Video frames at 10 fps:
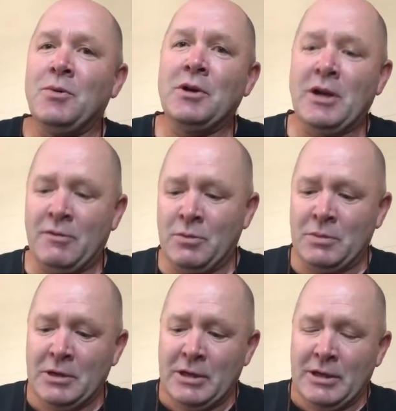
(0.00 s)
One of
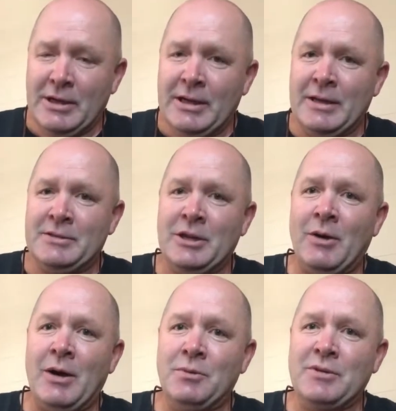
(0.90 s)
them is, you know,
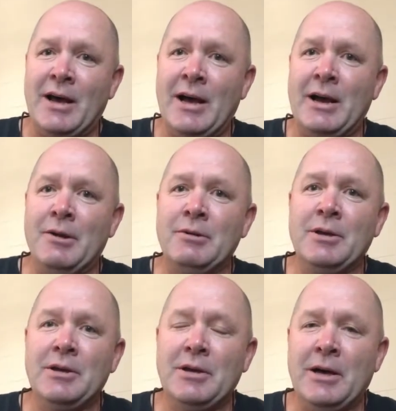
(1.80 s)
I was hired
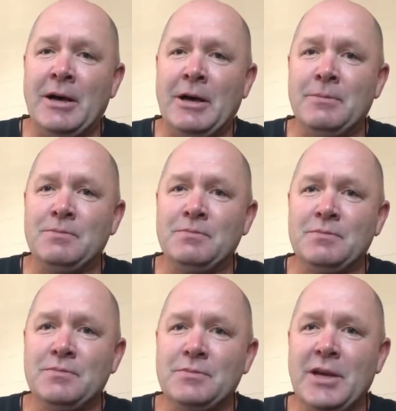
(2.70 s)

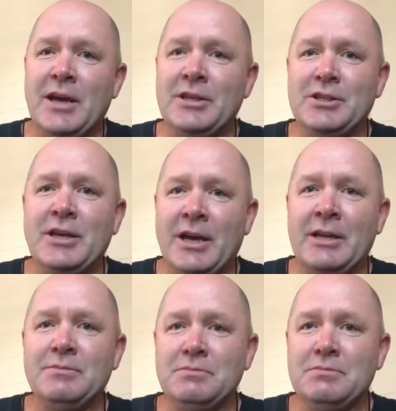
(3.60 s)
to
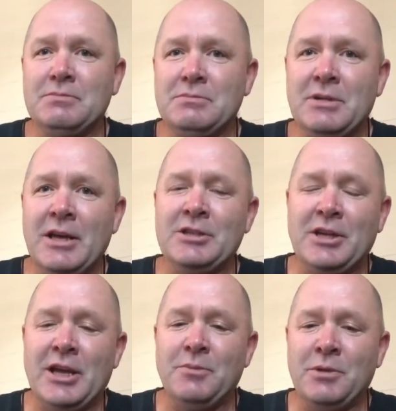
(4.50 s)

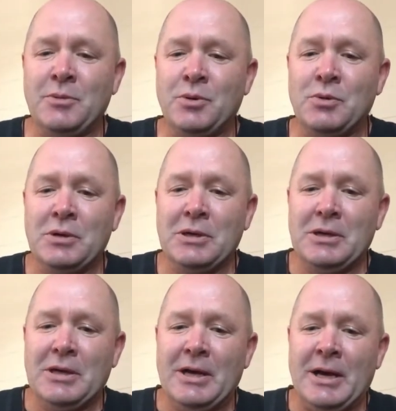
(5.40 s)
educate people.
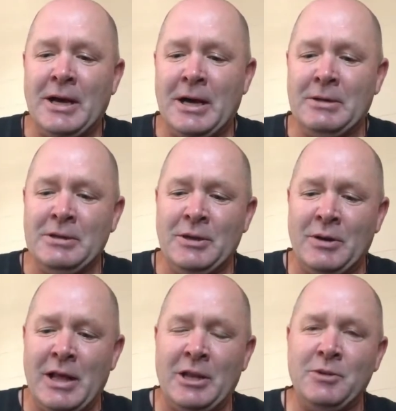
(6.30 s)
You know,
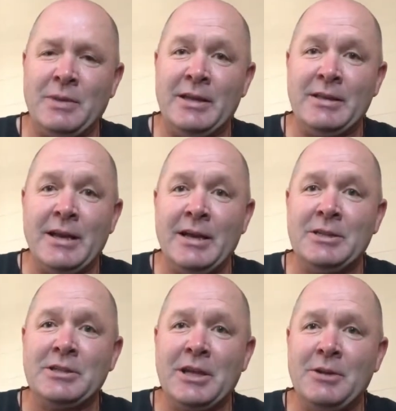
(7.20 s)
and I look back, did I
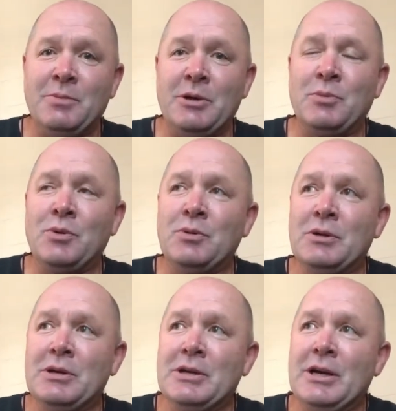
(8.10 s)
educate people?
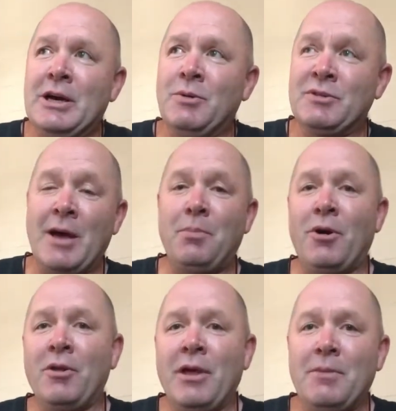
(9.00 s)
Was I
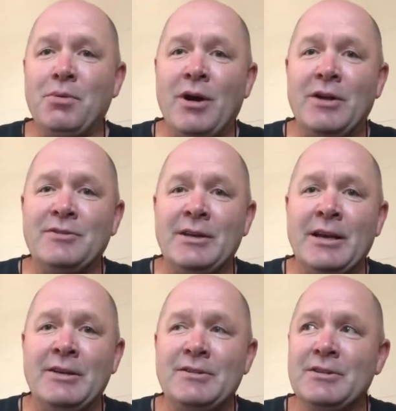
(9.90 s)
part of that
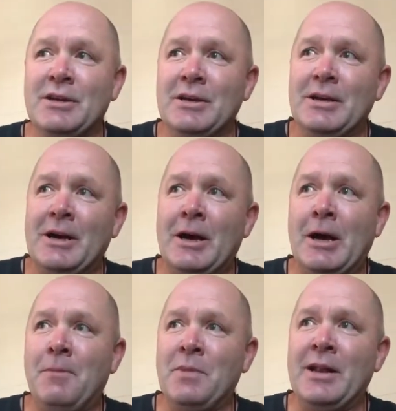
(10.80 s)
process?
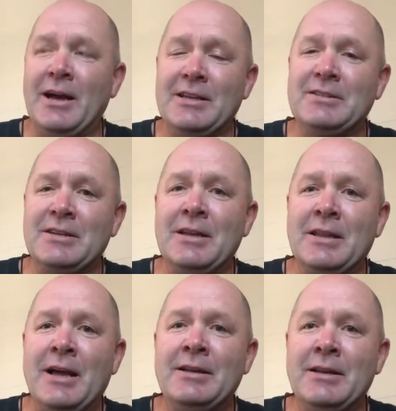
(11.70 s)
And I can say that
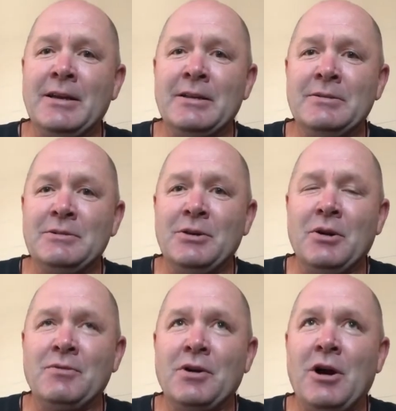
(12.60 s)
I did, you know,
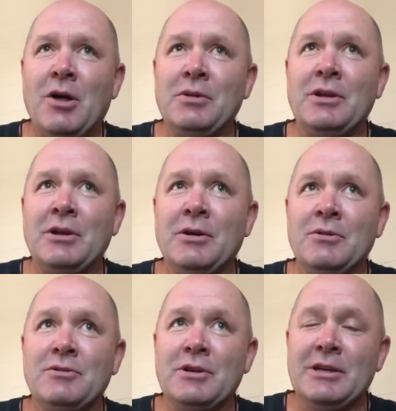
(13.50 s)
over all the
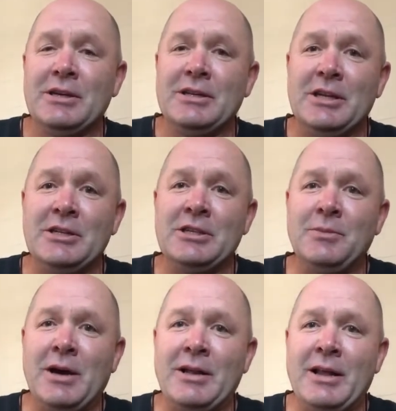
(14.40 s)
years, teaching in
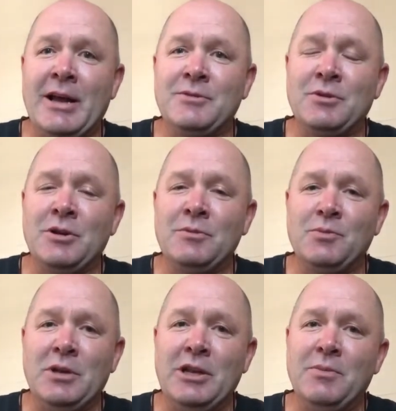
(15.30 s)
my classrooms,
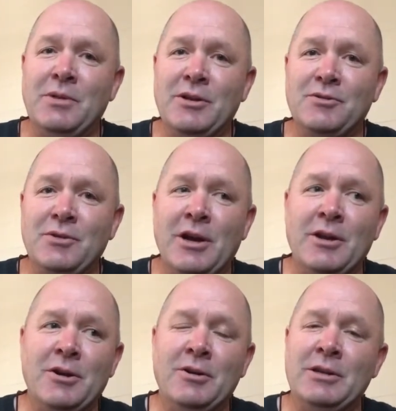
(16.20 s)
being an
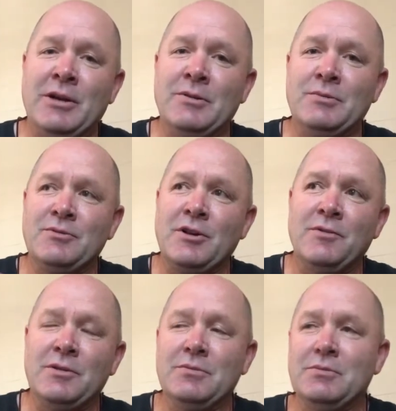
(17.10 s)
administrator, you know,
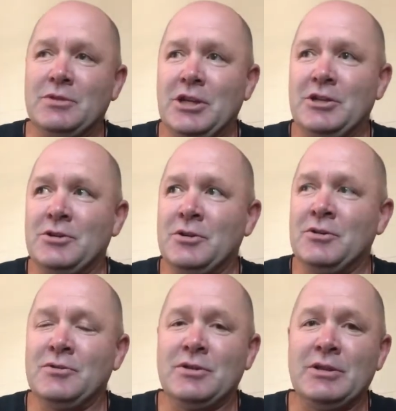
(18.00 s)
serving
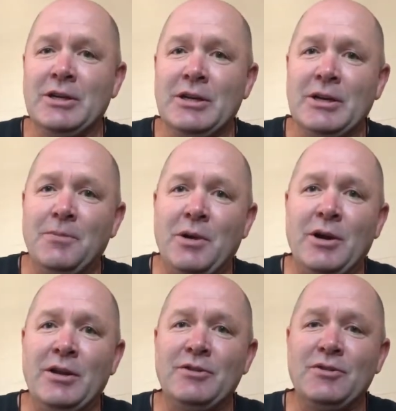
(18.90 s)
teachers and
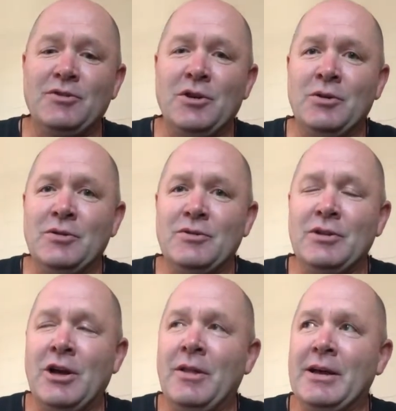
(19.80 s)
parents and students
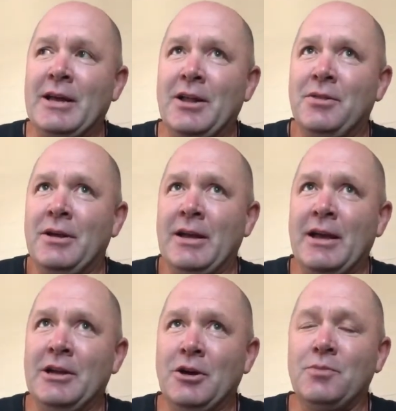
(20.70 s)
and all that kind of thing. I
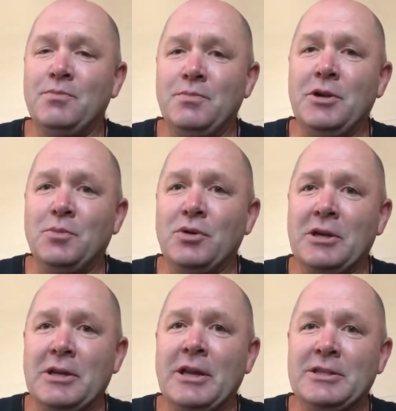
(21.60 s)
help people
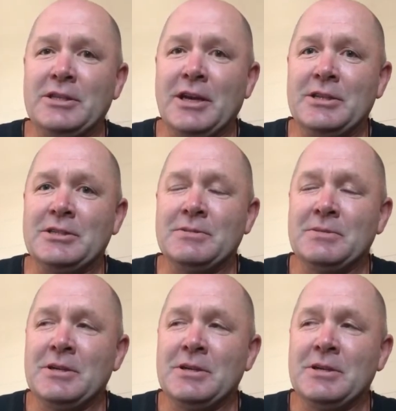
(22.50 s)
get an education.